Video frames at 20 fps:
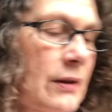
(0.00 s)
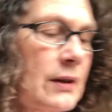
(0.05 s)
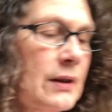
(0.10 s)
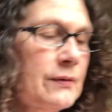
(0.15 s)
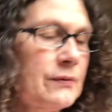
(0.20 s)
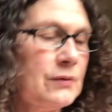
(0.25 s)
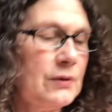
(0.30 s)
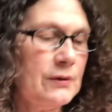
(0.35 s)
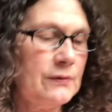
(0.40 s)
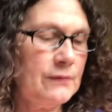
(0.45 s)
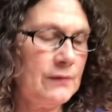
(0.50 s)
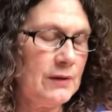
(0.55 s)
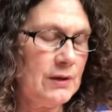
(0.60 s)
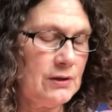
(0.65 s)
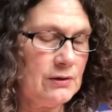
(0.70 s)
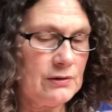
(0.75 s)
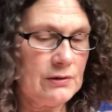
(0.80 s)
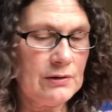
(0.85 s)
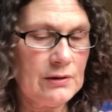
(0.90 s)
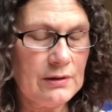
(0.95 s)
after I
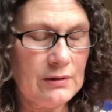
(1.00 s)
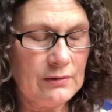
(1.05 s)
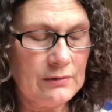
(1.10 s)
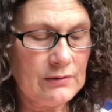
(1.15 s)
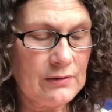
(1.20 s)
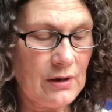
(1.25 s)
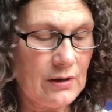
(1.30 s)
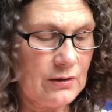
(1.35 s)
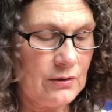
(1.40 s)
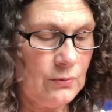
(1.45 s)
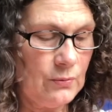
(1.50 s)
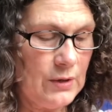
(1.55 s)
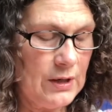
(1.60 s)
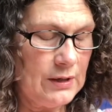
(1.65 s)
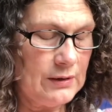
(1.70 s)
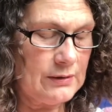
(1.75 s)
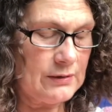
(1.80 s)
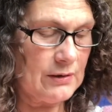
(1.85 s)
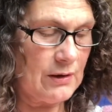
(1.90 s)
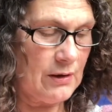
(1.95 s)
finish the Sockoween
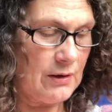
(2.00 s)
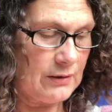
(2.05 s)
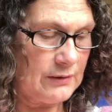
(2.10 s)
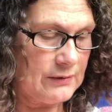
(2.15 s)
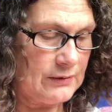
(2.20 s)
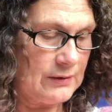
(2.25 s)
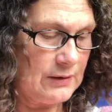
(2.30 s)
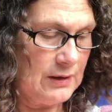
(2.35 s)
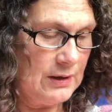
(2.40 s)
socks,